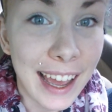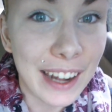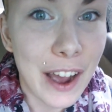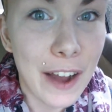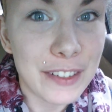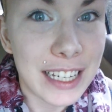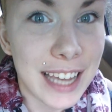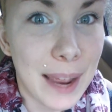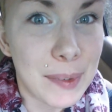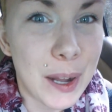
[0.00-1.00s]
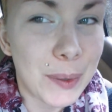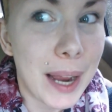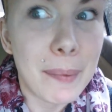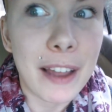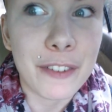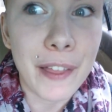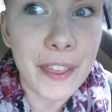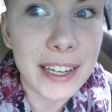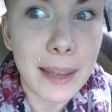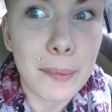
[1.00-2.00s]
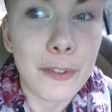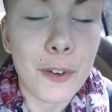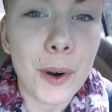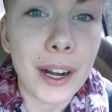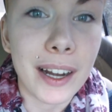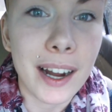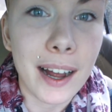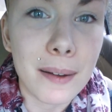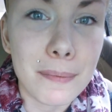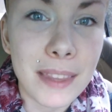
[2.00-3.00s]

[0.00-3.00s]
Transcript: And oftentimes I'll write my friend the day before um,